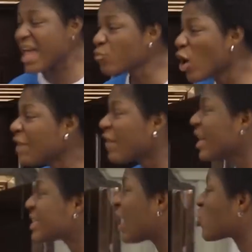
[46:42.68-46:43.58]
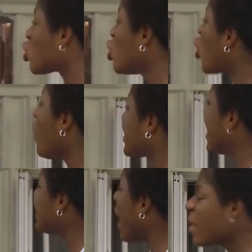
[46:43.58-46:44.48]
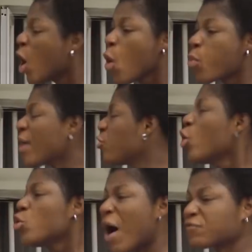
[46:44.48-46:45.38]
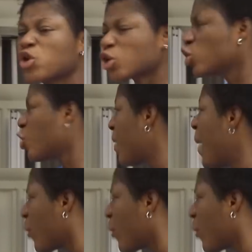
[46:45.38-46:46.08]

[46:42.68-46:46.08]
I am not leaving this house until you come out and tell me why you have chosen to be a